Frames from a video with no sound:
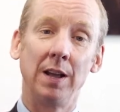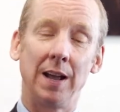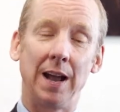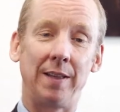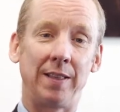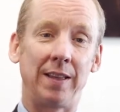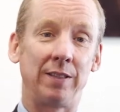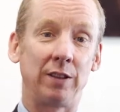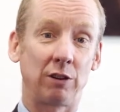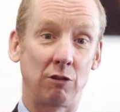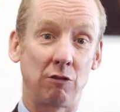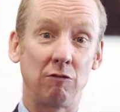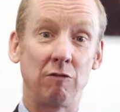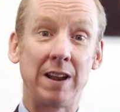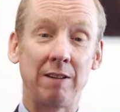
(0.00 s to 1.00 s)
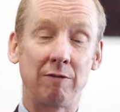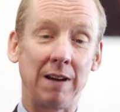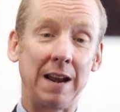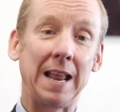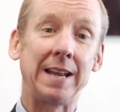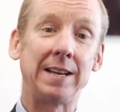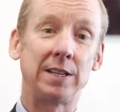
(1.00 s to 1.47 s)
and then the career
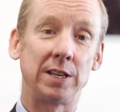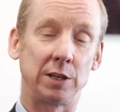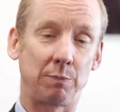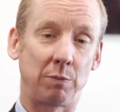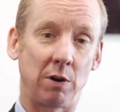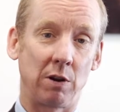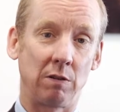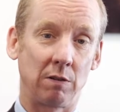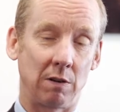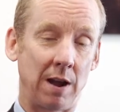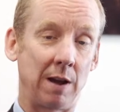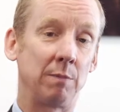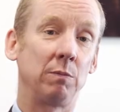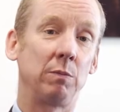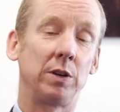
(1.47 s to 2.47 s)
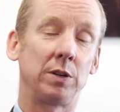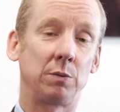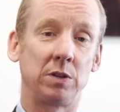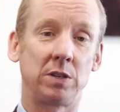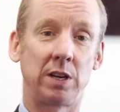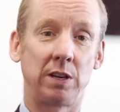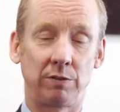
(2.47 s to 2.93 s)
related programme, which
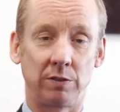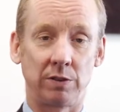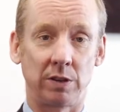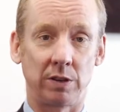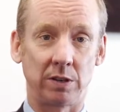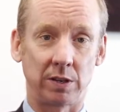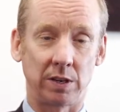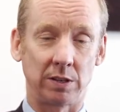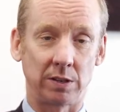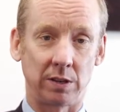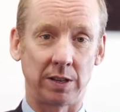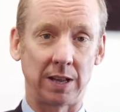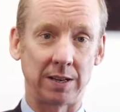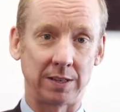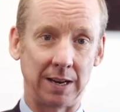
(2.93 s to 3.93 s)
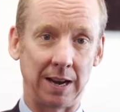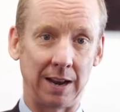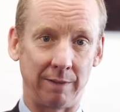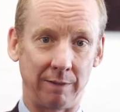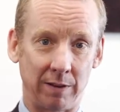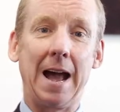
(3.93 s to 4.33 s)
was introduced in 2011.